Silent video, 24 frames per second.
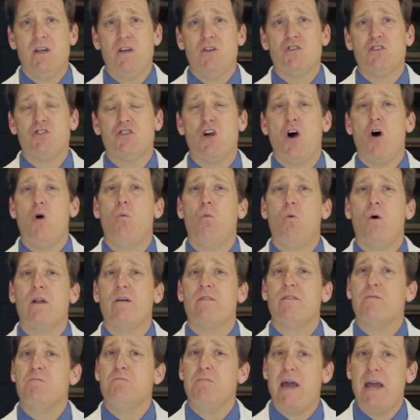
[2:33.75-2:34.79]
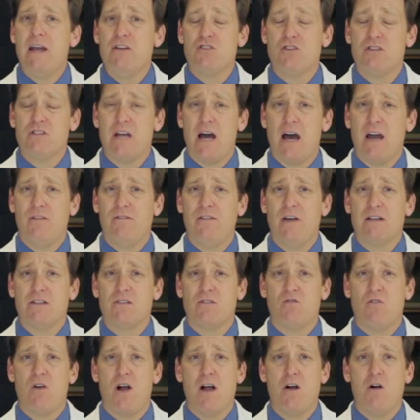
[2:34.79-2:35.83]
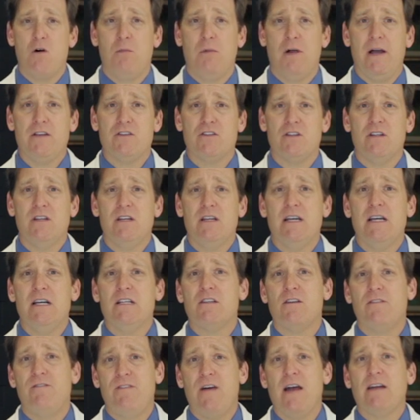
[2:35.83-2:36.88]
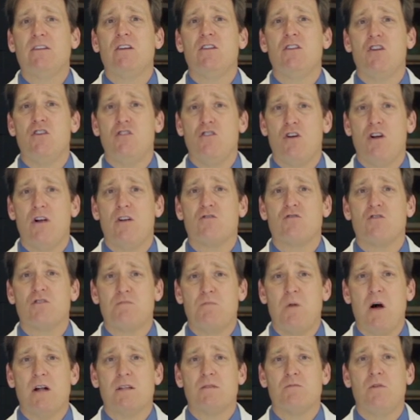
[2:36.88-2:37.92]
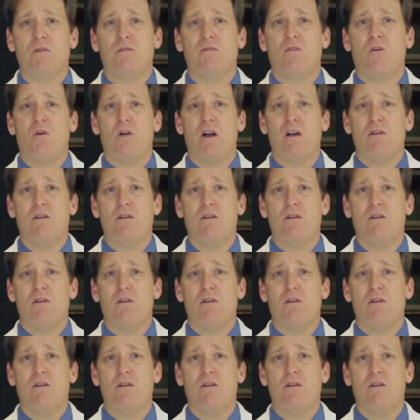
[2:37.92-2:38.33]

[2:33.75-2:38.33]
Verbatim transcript: So one of the major side effects of cryoablation is affecting the nerves responsible for